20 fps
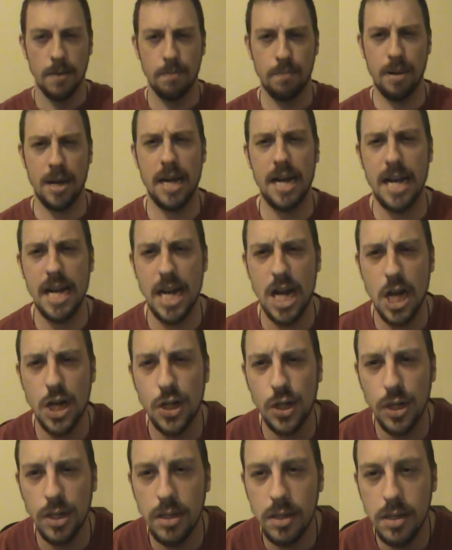
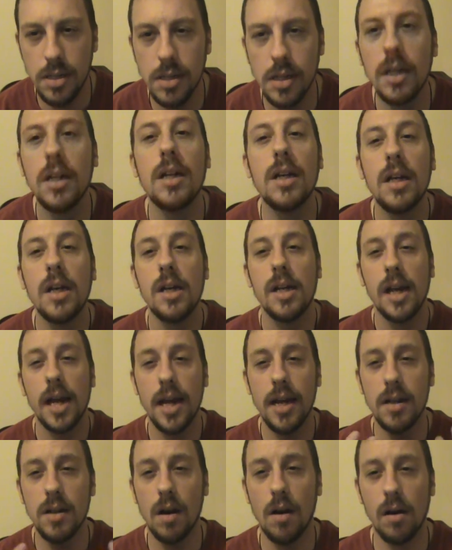passions, and
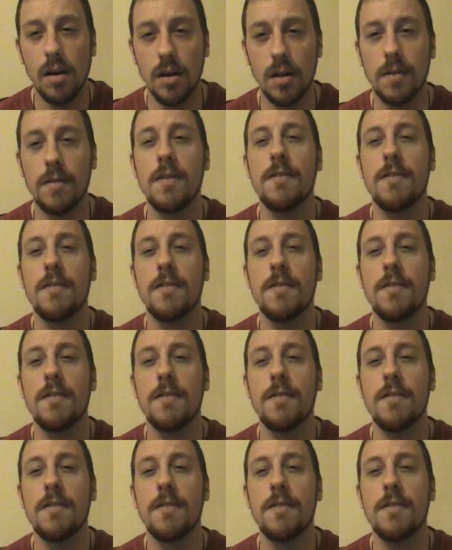our